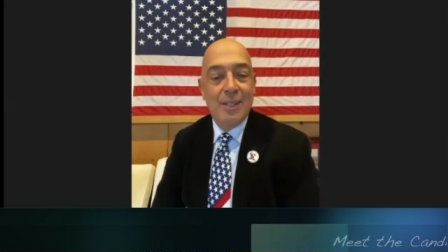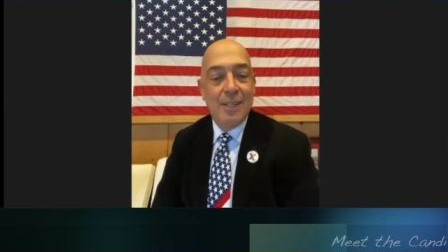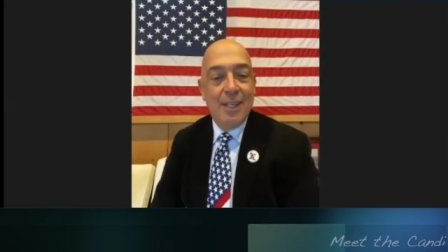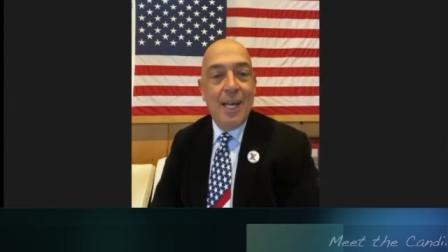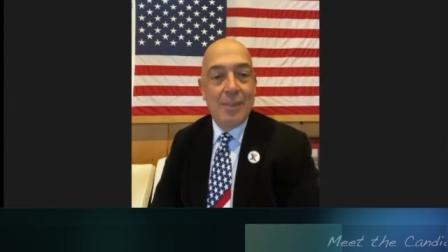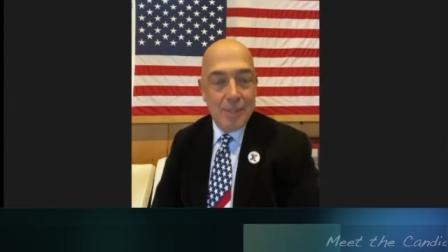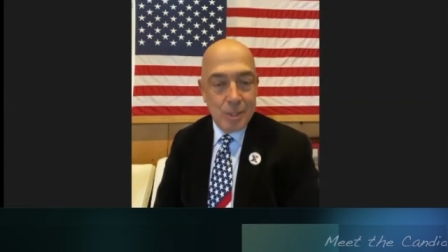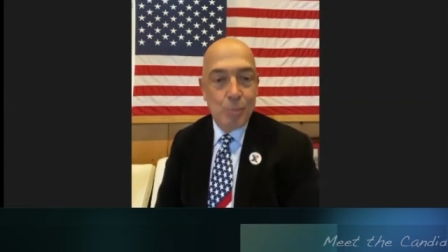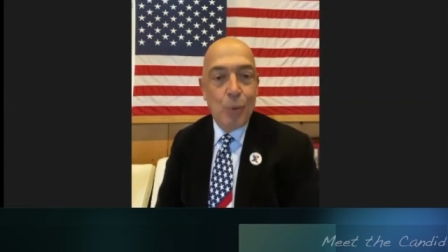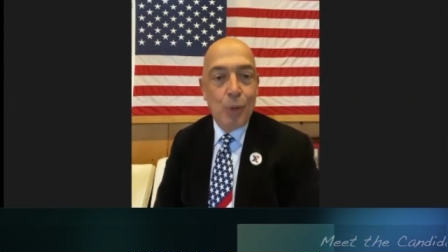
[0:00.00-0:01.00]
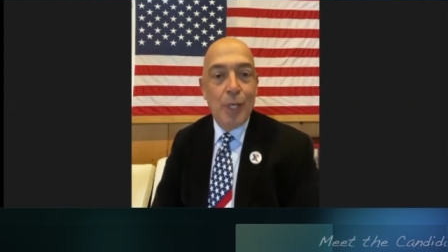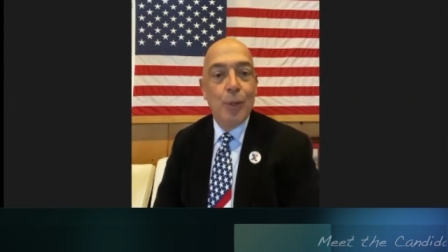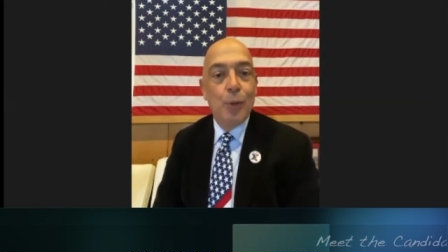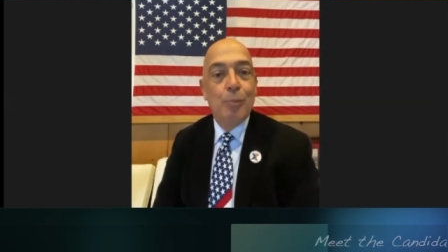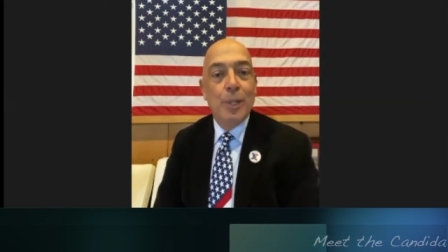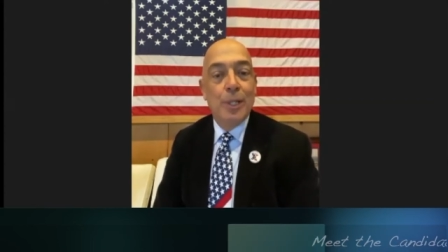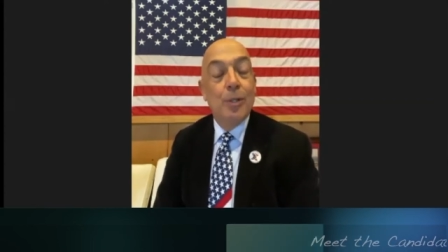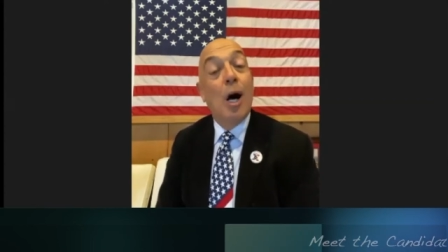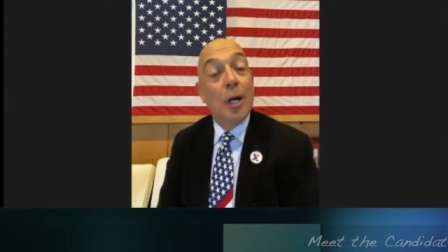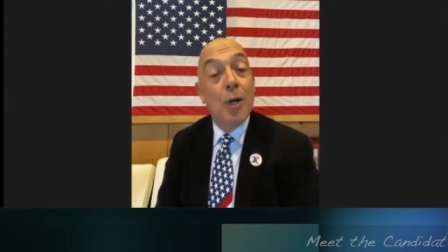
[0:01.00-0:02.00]
at this point you'd be
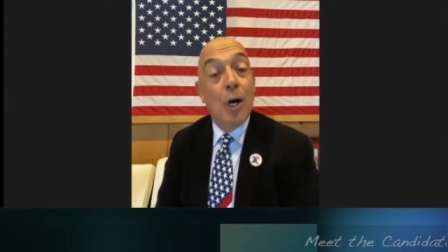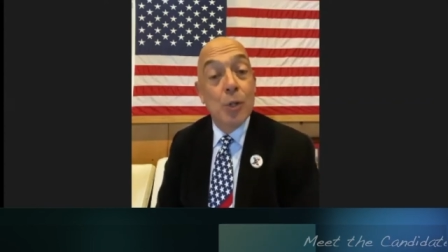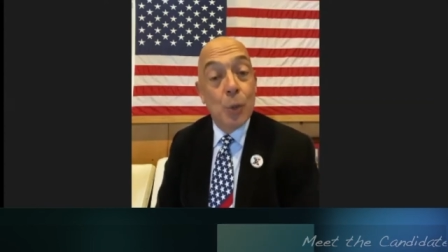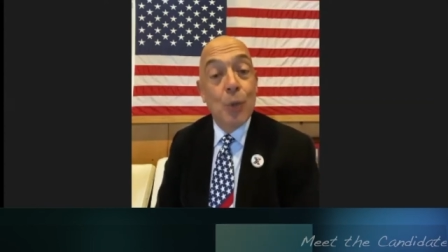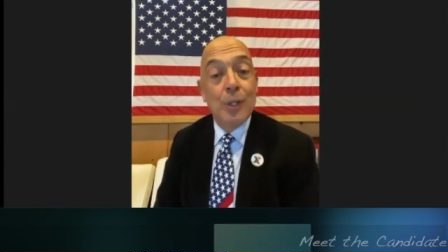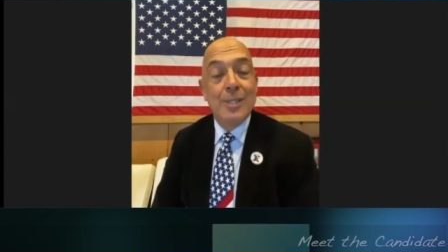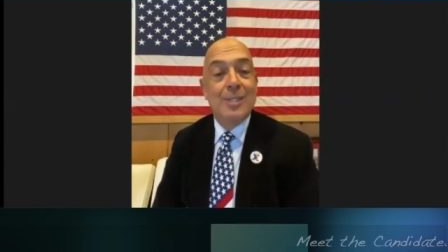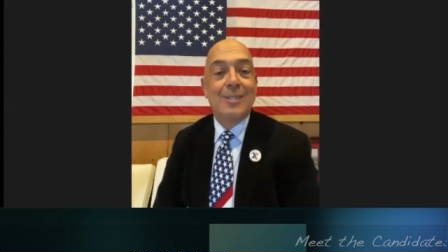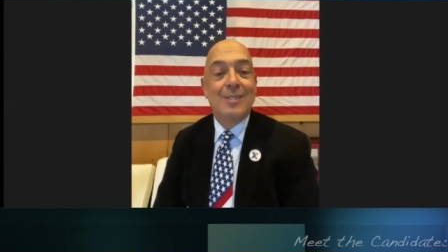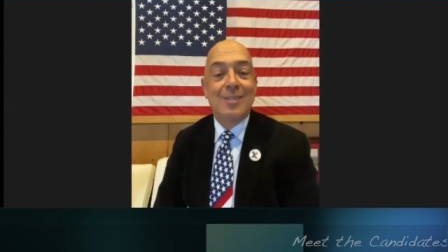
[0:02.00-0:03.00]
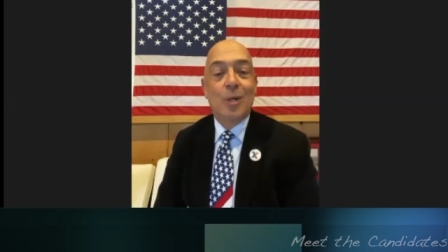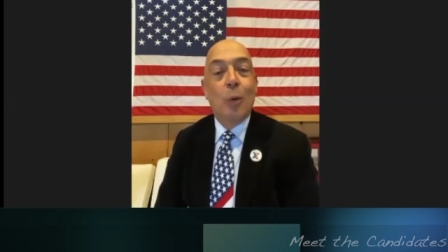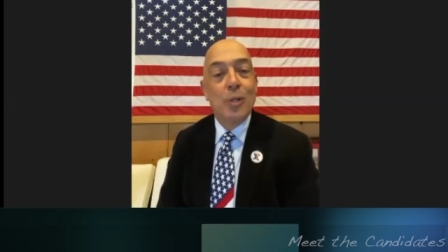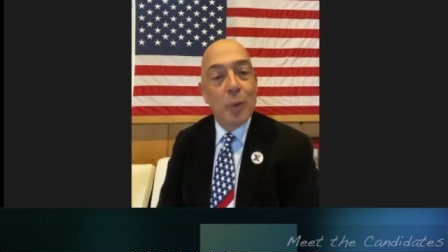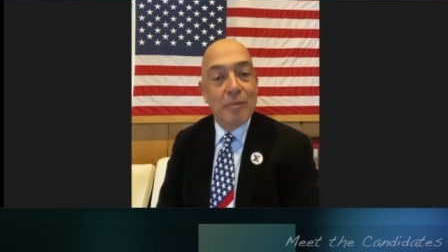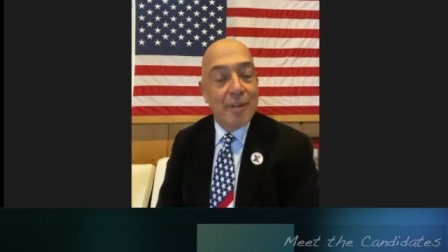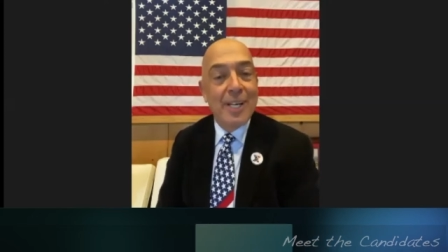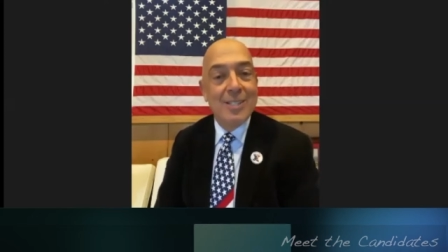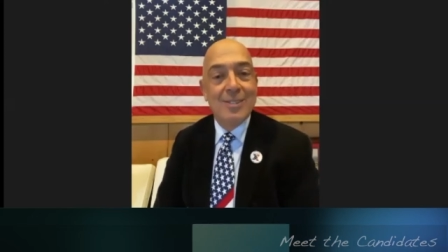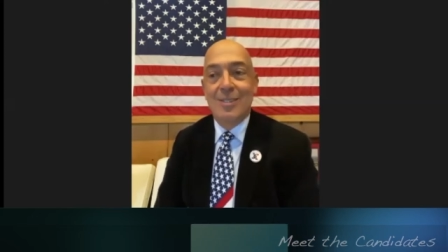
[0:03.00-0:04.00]
knocking on doors and going to
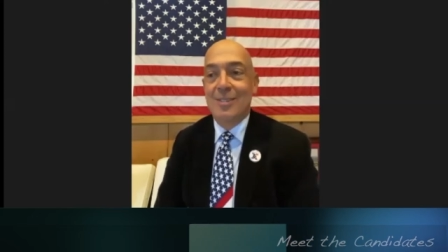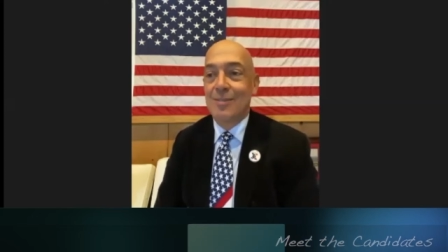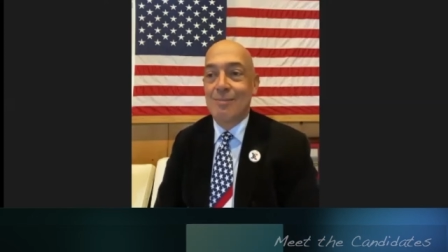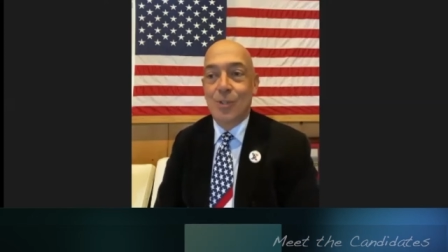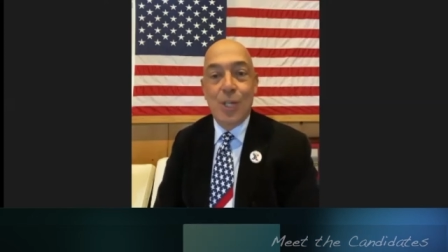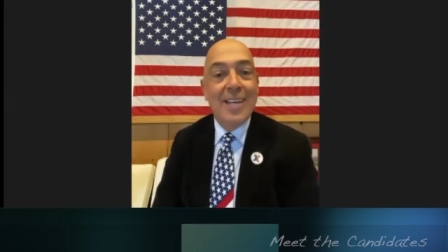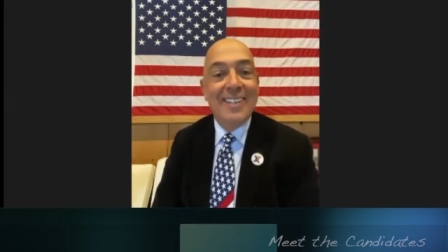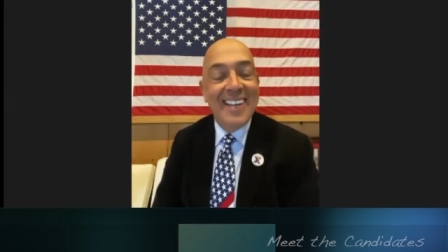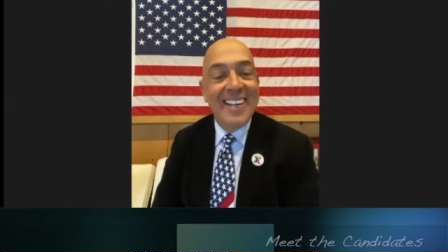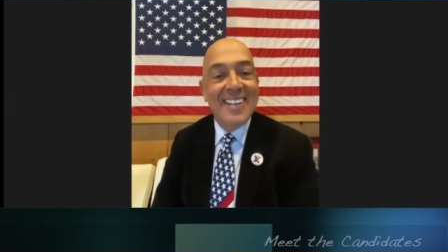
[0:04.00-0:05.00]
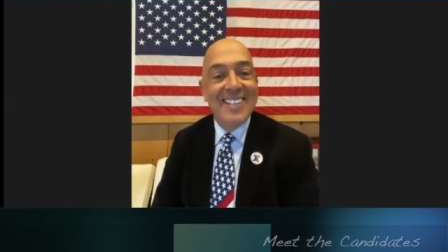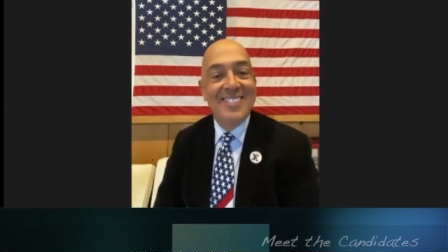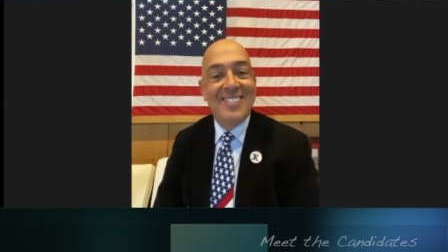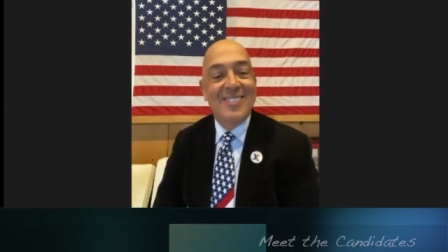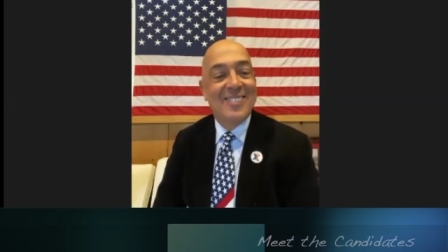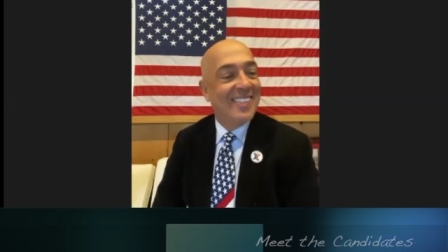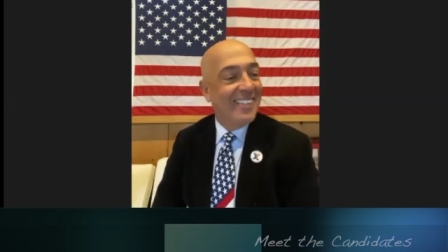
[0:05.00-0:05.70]
events and shaking hands and